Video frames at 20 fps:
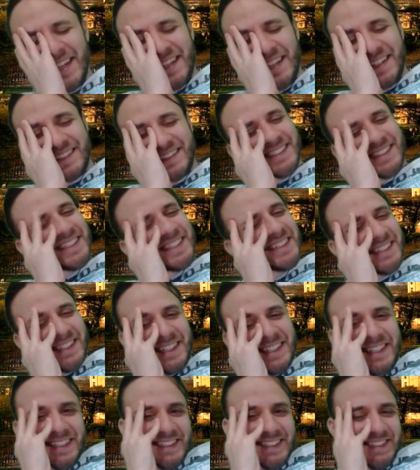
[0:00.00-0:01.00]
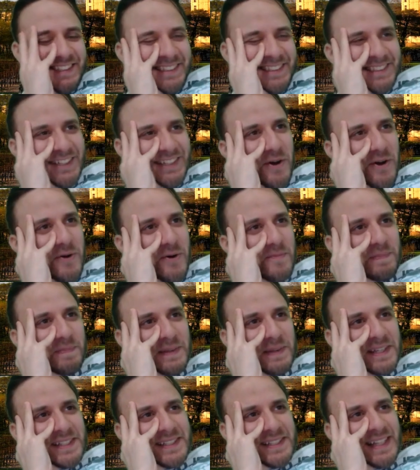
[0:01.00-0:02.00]
This is so
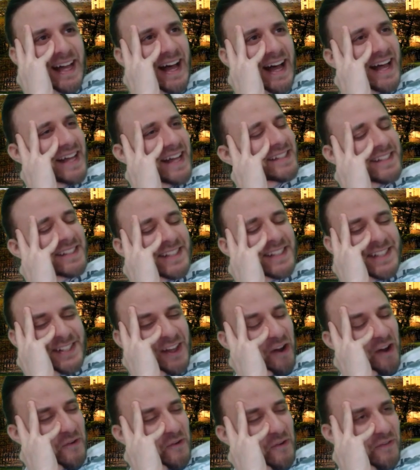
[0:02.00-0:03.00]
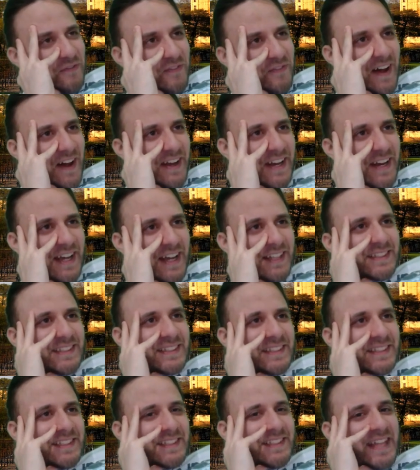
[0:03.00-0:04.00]
bizarre and so funny at
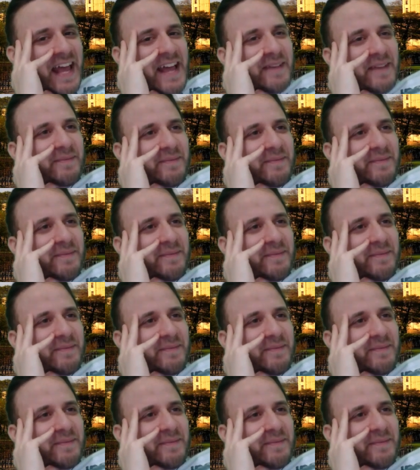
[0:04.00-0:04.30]
the same